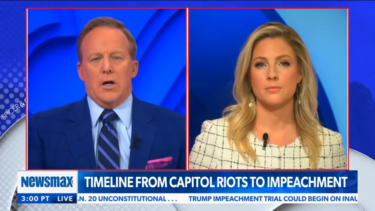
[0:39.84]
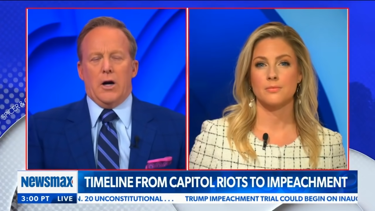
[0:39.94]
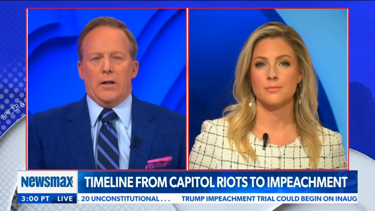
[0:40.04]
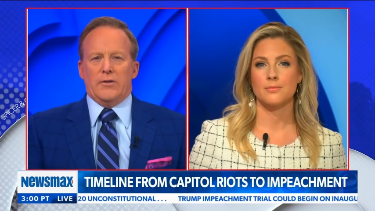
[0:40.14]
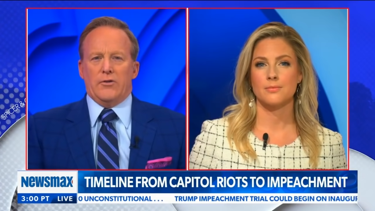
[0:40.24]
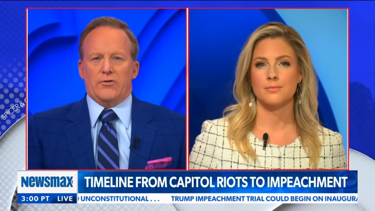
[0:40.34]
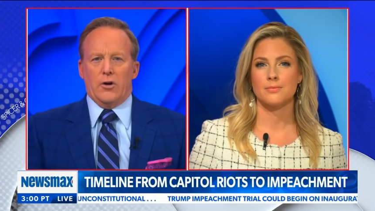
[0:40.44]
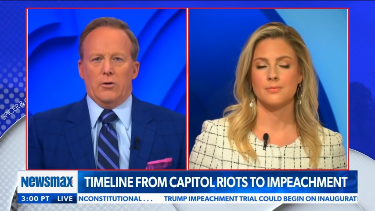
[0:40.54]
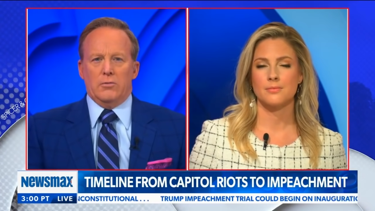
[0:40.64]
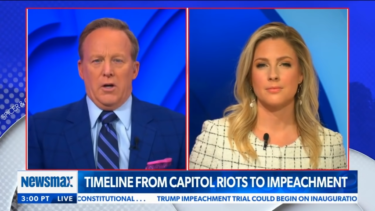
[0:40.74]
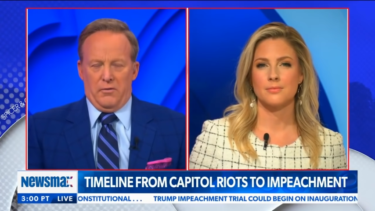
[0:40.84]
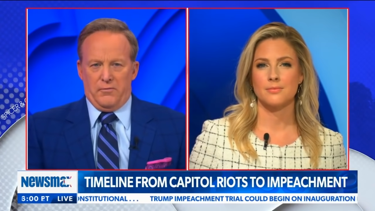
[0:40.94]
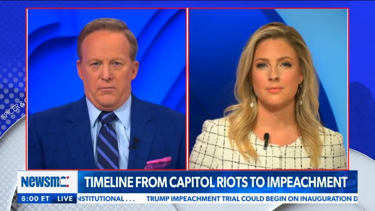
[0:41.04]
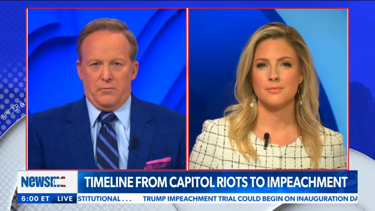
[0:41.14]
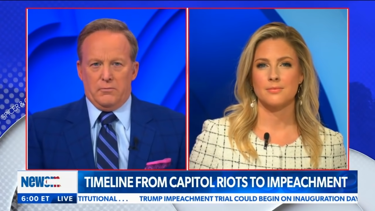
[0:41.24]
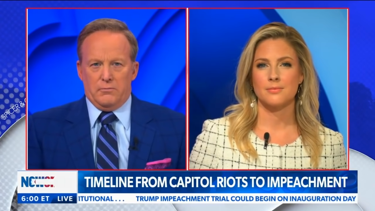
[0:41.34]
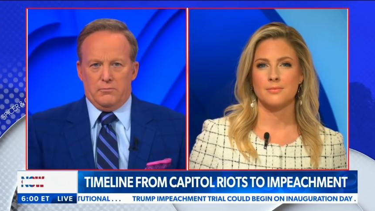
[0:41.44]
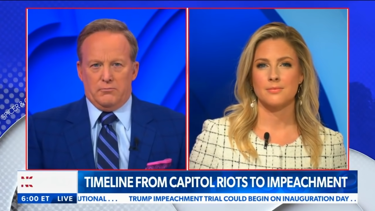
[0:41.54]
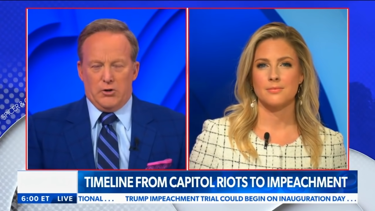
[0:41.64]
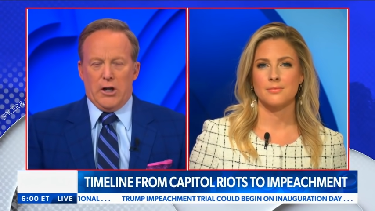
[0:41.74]
Speaker 1: All right, Lindsay. So if
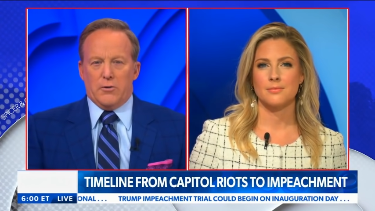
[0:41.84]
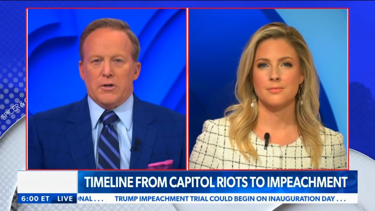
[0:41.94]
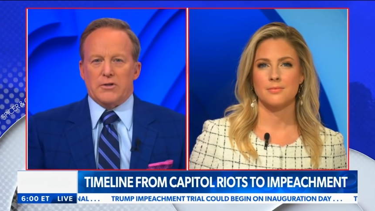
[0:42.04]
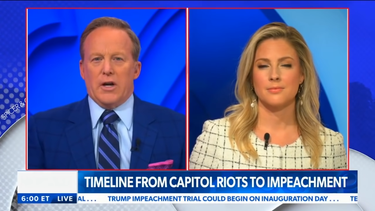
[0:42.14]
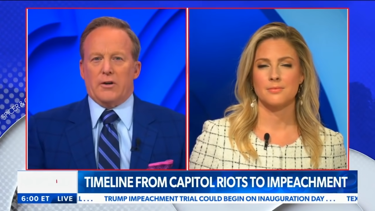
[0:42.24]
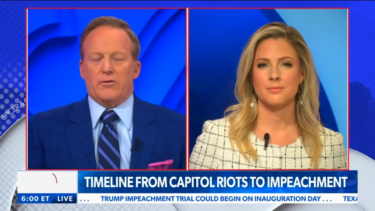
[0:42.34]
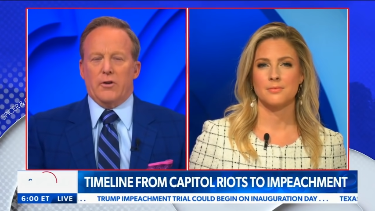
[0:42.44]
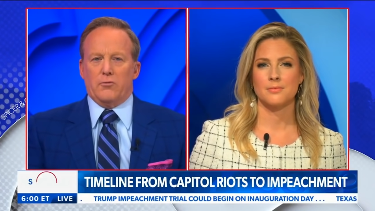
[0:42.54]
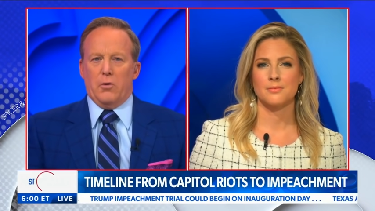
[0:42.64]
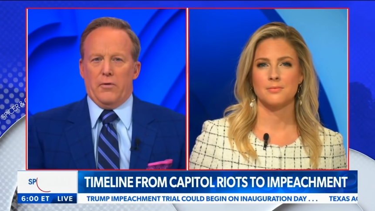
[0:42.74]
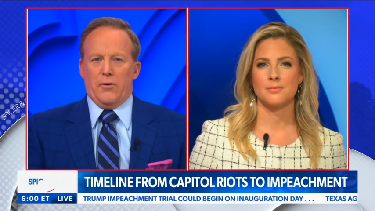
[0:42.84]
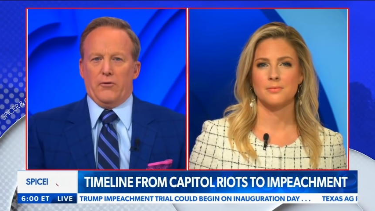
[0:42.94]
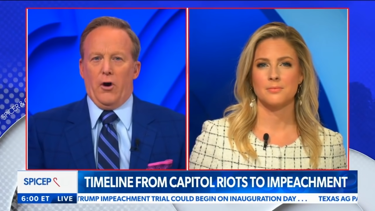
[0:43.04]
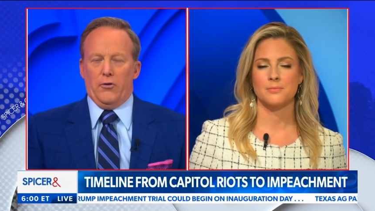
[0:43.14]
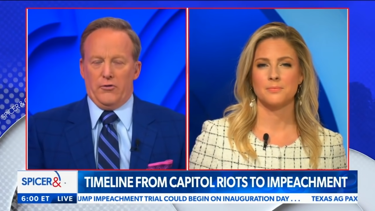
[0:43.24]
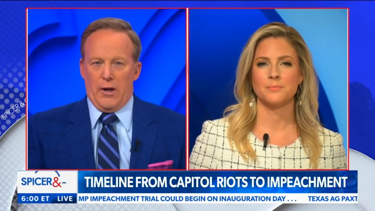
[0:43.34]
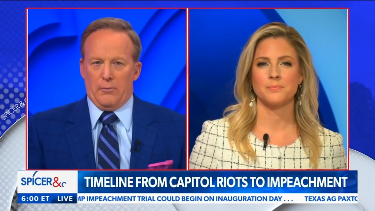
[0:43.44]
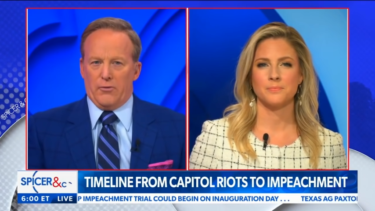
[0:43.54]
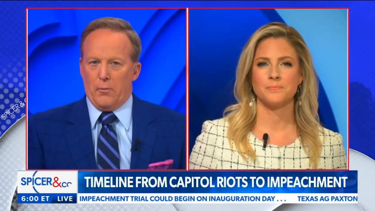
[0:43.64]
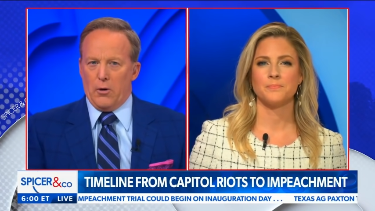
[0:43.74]
January 6th is where this all
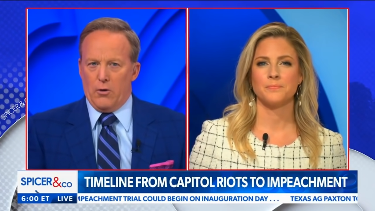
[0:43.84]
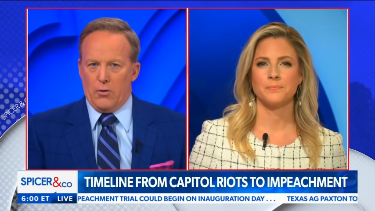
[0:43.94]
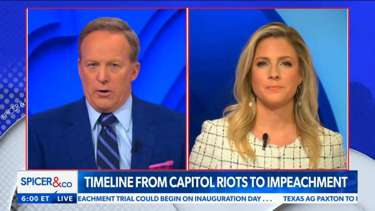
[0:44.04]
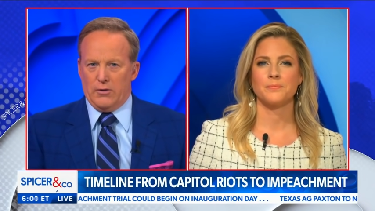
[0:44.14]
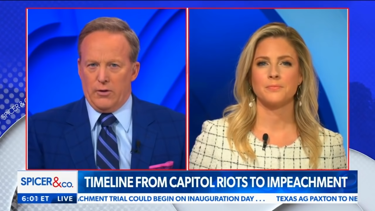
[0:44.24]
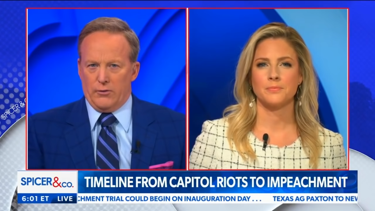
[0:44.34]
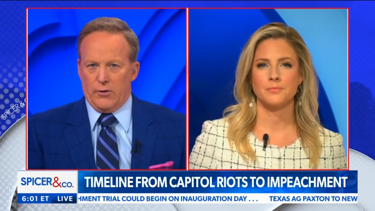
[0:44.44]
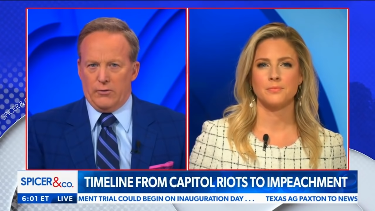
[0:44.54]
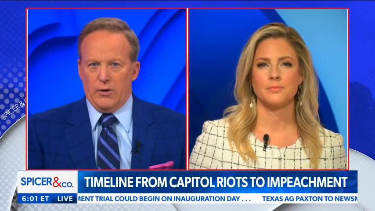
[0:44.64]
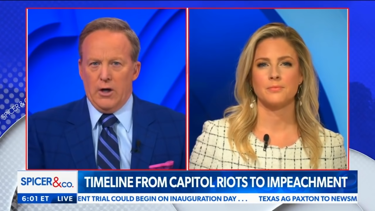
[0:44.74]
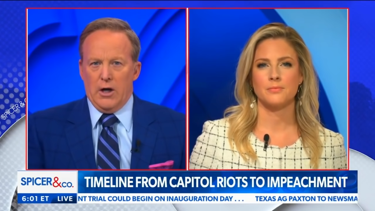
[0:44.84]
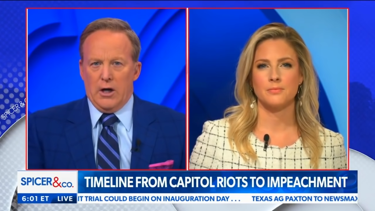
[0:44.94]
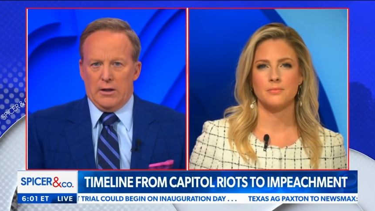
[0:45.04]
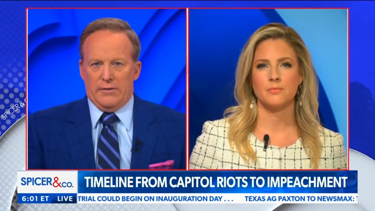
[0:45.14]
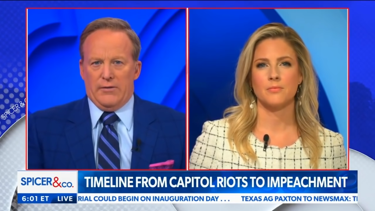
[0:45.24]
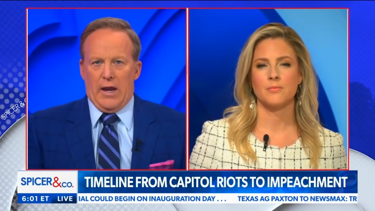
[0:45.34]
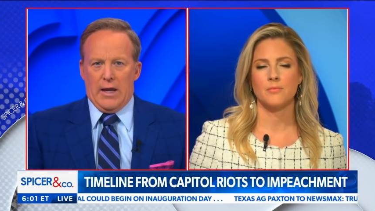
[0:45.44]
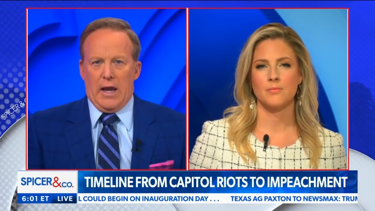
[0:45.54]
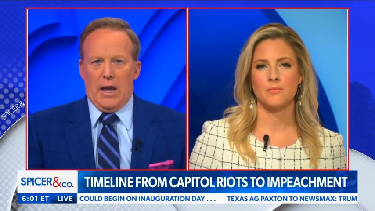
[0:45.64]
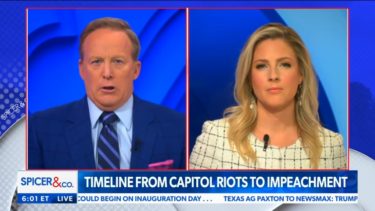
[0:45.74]
stems from, according to those folks, let's
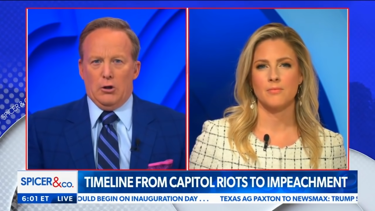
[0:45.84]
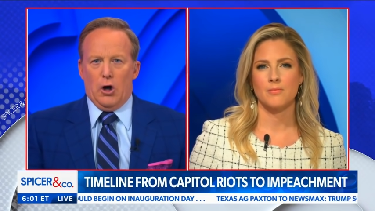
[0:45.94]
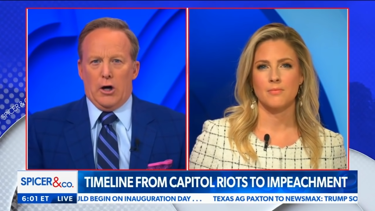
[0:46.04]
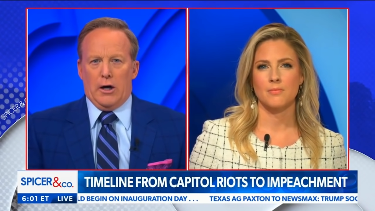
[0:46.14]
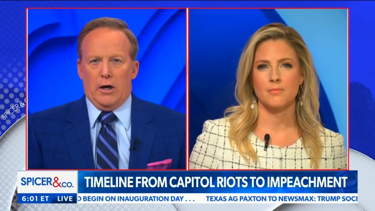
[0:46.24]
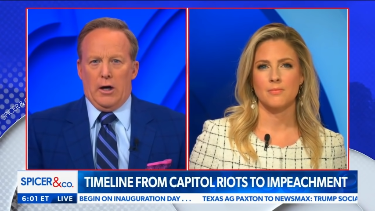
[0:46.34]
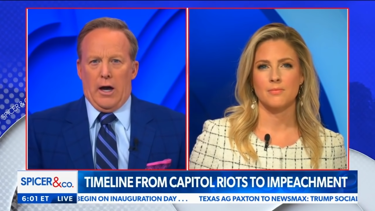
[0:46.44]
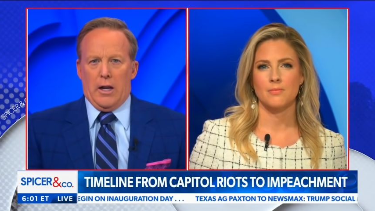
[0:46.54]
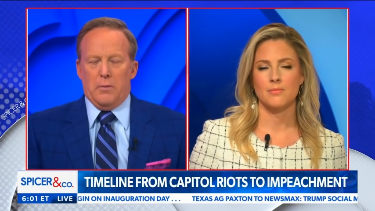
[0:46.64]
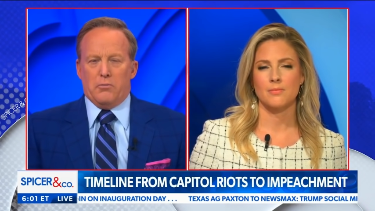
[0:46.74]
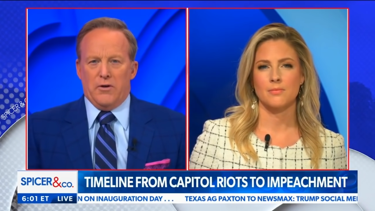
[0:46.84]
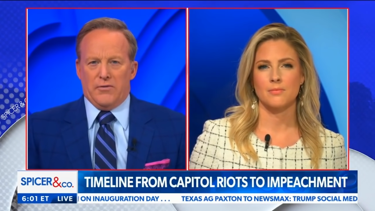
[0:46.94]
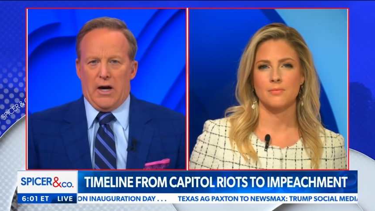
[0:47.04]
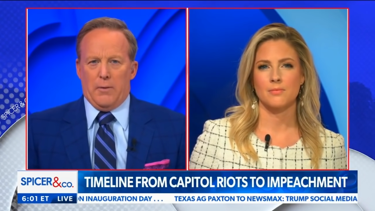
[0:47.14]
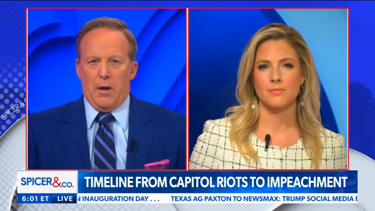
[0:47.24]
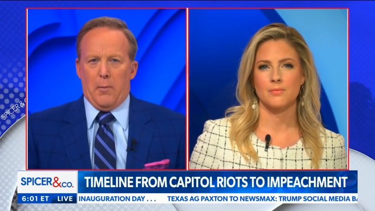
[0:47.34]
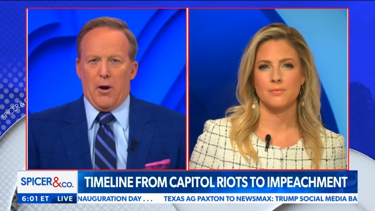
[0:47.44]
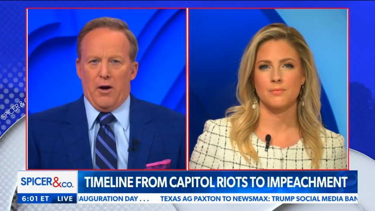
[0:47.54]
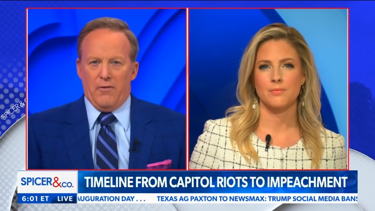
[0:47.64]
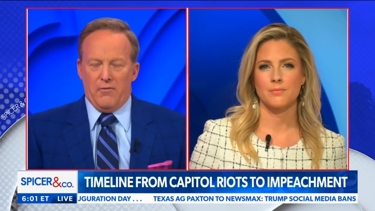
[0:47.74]
take a look at a brief timeline
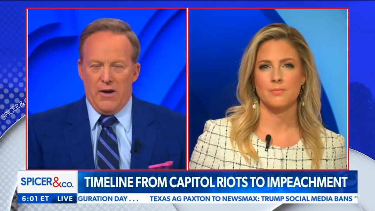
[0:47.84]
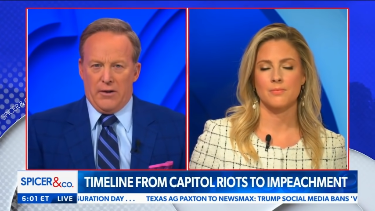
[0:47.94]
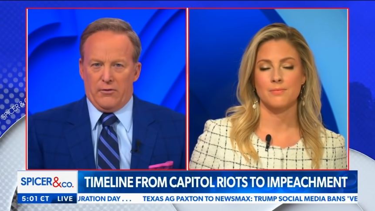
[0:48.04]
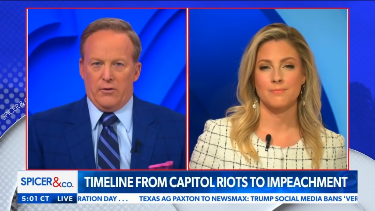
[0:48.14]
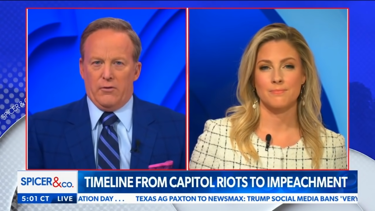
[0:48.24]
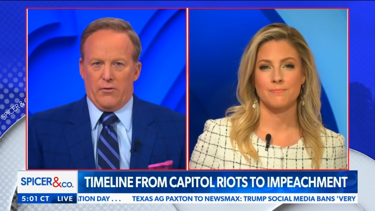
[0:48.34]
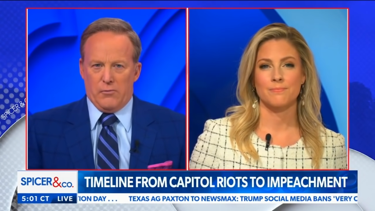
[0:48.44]
of events from